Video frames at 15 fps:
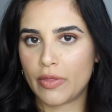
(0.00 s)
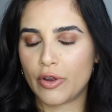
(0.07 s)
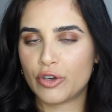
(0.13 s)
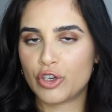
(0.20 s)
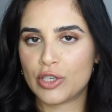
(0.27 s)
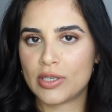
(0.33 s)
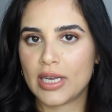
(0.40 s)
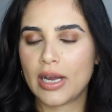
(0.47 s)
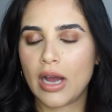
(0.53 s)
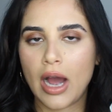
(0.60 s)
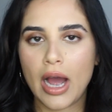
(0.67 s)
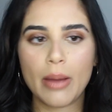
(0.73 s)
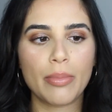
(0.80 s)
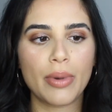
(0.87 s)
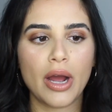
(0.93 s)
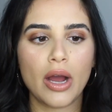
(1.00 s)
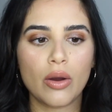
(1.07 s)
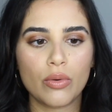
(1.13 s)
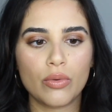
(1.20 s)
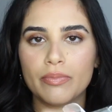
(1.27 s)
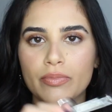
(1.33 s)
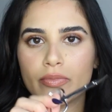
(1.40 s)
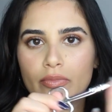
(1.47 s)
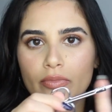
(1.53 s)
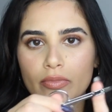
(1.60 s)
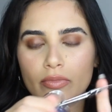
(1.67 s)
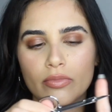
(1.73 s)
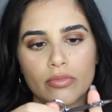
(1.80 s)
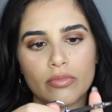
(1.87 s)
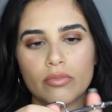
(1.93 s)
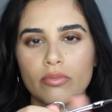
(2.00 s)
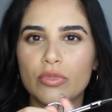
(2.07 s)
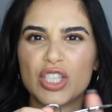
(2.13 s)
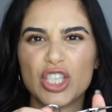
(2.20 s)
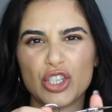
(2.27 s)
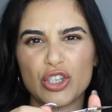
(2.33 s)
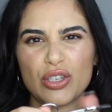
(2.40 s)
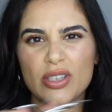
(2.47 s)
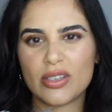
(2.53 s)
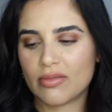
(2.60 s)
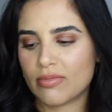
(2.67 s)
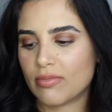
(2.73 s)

They're just like eyebrow scissors.